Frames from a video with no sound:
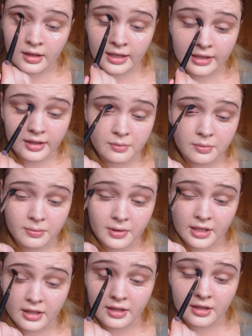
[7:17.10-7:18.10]
And lightly
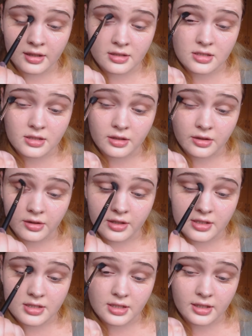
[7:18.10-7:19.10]
blending into the
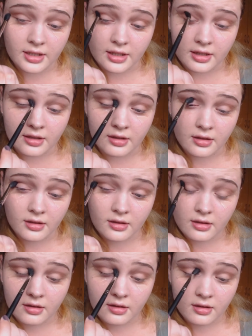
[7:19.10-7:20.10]
crease again,
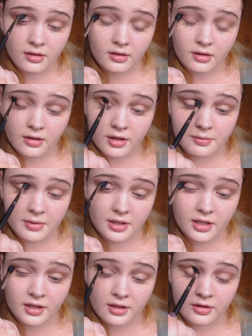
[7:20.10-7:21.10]

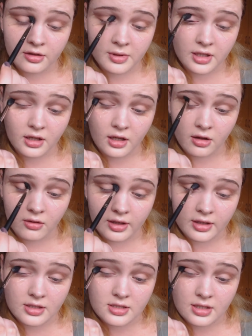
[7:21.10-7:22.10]
keeping it a little bit
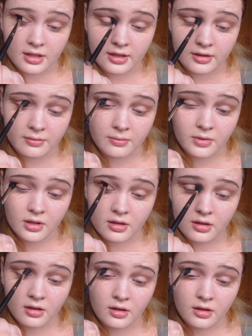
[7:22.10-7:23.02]
lower this time.